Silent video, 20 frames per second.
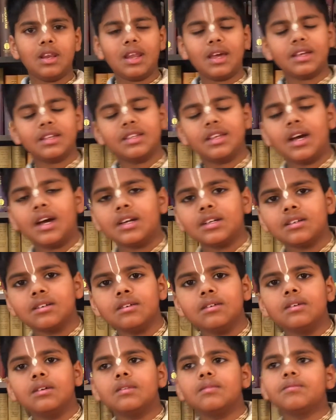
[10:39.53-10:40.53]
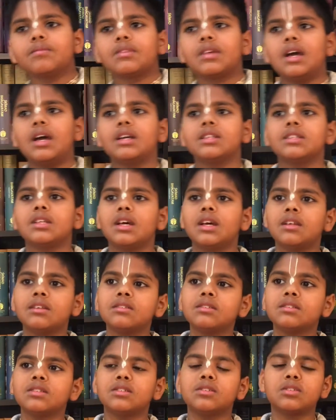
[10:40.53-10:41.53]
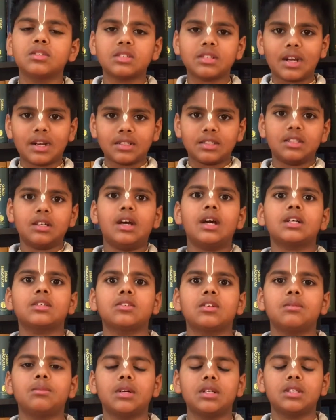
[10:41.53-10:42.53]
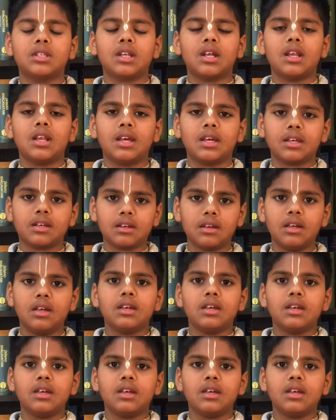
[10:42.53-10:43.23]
like that and then you start the actual mantra like